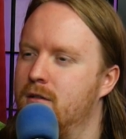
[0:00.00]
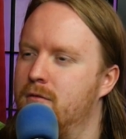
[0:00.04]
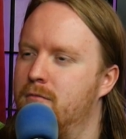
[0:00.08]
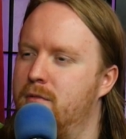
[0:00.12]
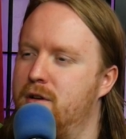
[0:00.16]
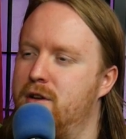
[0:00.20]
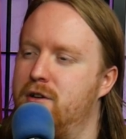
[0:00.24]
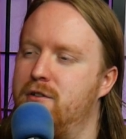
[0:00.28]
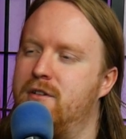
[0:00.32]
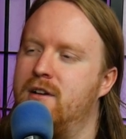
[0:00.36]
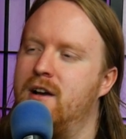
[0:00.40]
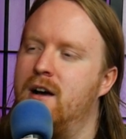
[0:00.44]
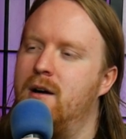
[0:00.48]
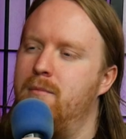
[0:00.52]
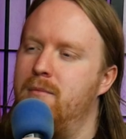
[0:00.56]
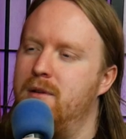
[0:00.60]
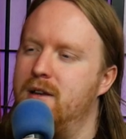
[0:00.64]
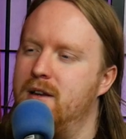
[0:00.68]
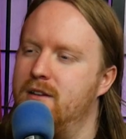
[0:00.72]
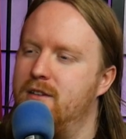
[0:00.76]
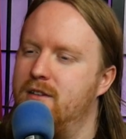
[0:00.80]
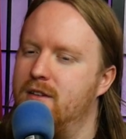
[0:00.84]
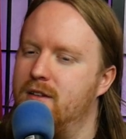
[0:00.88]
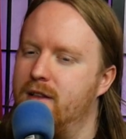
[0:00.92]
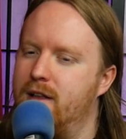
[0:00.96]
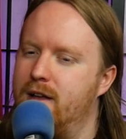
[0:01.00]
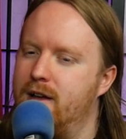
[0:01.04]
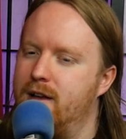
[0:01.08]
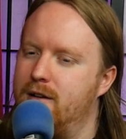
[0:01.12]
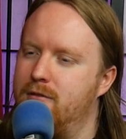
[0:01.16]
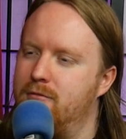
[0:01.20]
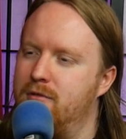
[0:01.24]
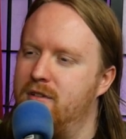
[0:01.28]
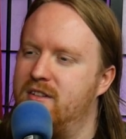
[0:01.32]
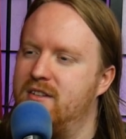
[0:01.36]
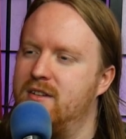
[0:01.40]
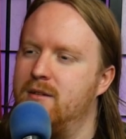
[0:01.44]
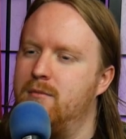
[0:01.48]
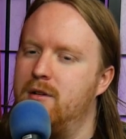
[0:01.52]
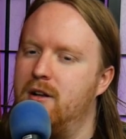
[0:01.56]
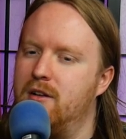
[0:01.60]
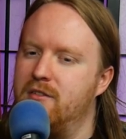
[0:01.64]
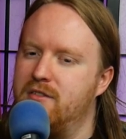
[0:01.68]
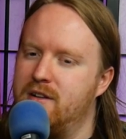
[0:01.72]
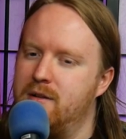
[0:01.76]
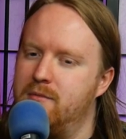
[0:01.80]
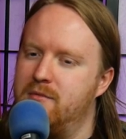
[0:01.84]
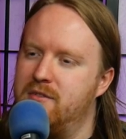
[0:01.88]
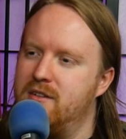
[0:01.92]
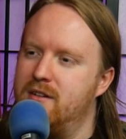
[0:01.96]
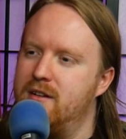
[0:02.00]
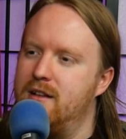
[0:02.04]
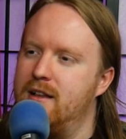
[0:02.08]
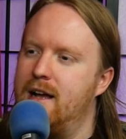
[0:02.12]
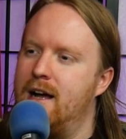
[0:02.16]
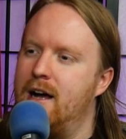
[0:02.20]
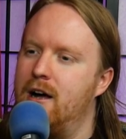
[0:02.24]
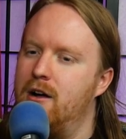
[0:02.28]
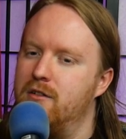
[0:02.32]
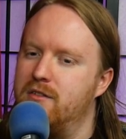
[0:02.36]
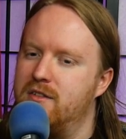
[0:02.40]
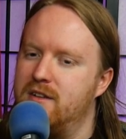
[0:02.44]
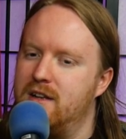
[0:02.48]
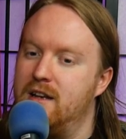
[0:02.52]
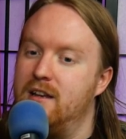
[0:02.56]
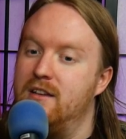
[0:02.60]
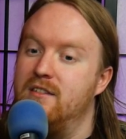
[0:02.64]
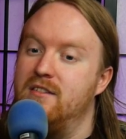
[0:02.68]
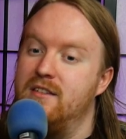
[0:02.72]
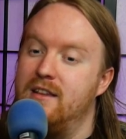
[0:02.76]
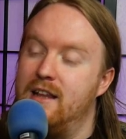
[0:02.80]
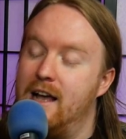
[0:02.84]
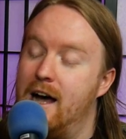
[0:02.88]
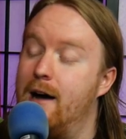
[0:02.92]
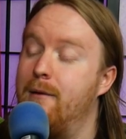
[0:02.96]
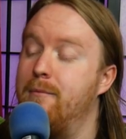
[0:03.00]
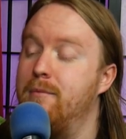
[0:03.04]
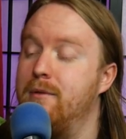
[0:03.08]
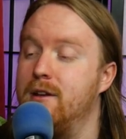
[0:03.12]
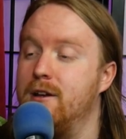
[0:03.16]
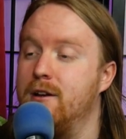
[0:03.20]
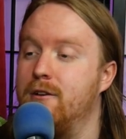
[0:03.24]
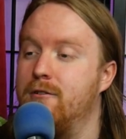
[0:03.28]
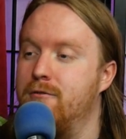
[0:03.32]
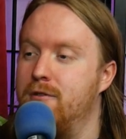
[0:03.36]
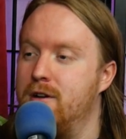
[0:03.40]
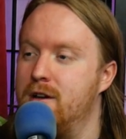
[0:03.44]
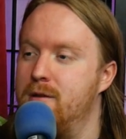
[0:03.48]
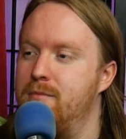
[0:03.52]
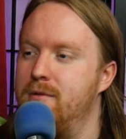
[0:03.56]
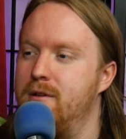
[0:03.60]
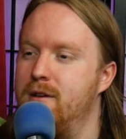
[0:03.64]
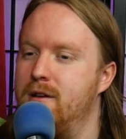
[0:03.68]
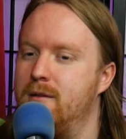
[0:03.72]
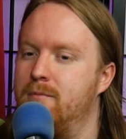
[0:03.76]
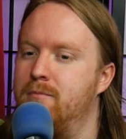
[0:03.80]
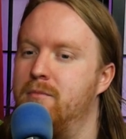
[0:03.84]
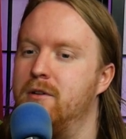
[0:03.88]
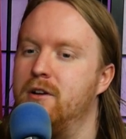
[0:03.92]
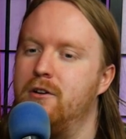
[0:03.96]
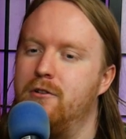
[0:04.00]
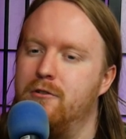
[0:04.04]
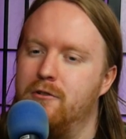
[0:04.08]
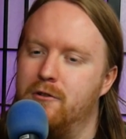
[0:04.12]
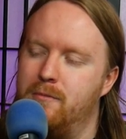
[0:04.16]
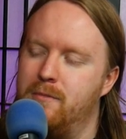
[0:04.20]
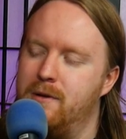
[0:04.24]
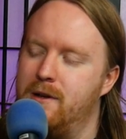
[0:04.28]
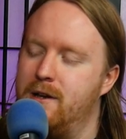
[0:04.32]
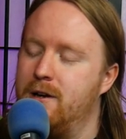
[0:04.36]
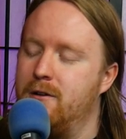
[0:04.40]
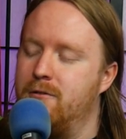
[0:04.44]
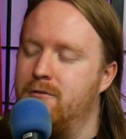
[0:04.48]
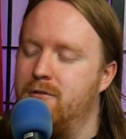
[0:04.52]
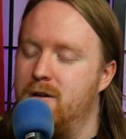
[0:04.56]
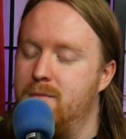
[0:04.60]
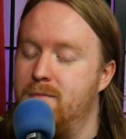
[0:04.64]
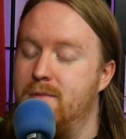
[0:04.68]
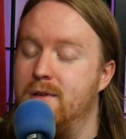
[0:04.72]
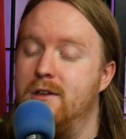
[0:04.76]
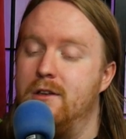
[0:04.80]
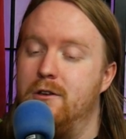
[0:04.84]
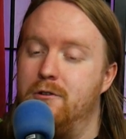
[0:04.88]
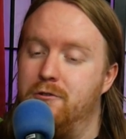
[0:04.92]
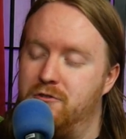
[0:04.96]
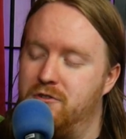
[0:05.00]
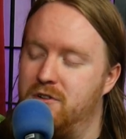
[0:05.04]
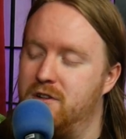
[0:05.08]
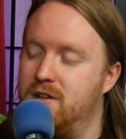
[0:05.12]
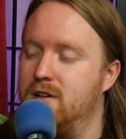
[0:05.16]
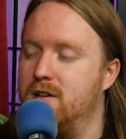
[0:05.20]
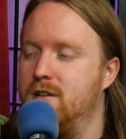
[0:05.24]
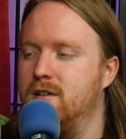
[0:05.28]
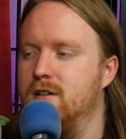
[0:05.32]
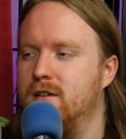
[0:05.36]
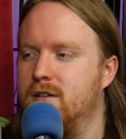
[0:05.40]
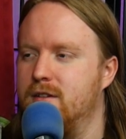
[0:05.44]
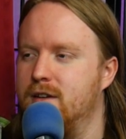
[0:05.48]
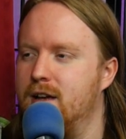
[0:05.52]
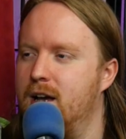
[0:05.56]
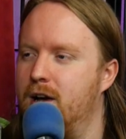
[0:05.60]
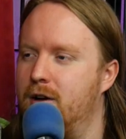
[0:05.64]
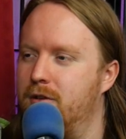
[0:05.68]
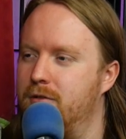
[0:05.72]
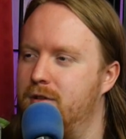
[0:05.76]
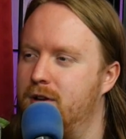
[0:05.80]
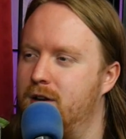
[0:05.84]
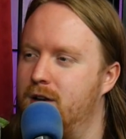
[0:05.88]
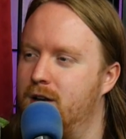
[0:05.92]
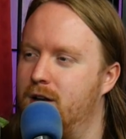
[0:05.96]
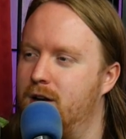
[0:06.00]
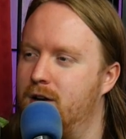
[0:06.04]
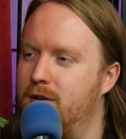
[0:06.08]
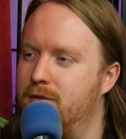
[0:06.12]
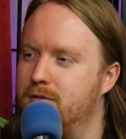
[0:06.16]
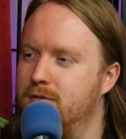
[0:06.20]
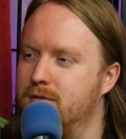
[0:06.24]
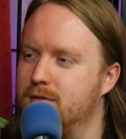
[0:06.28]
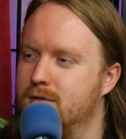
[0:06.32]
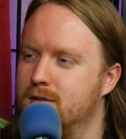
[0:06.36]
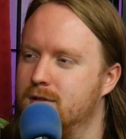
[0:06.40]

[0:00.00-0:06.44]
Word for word: When you come into like when someone else comes into the house and is not being creepy, but you're being creepy, you should get kicked out, you know?